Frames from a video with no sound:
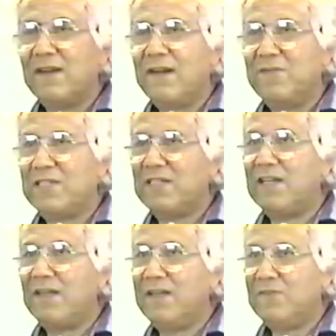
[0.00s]
how much
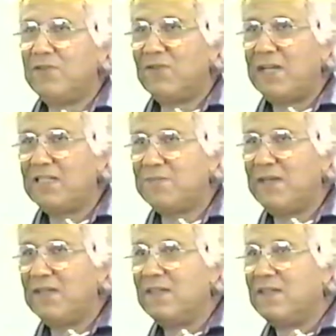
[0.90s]
time do I
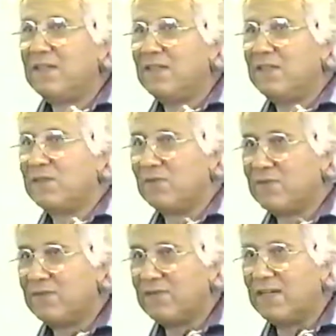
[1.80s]
spend in the
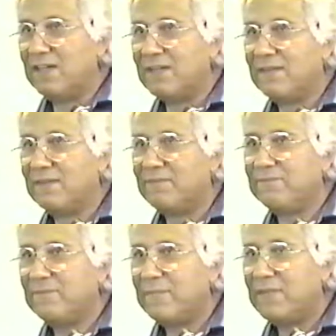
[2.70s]
Word of God
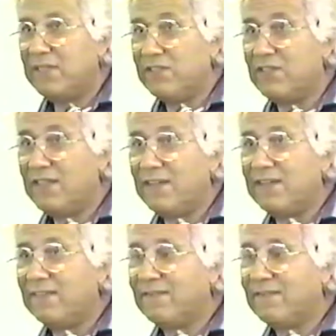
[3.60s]
each day?